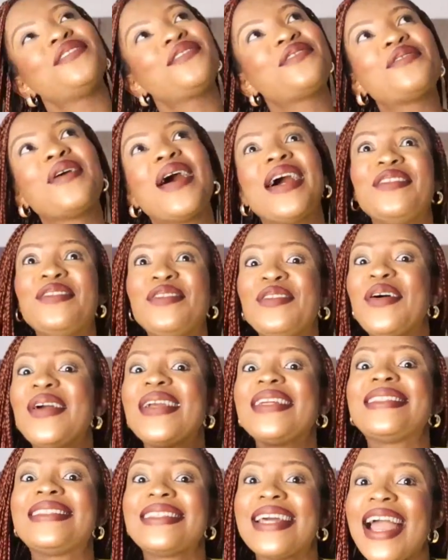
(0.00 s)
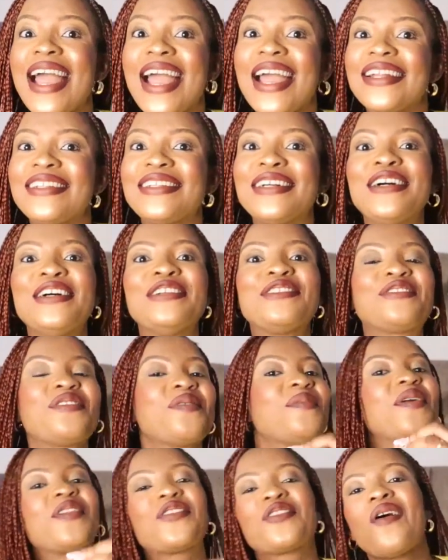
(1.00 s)
too anointed
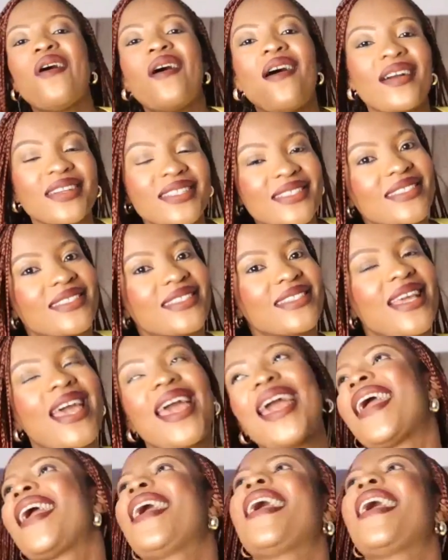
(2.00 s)
to be touched.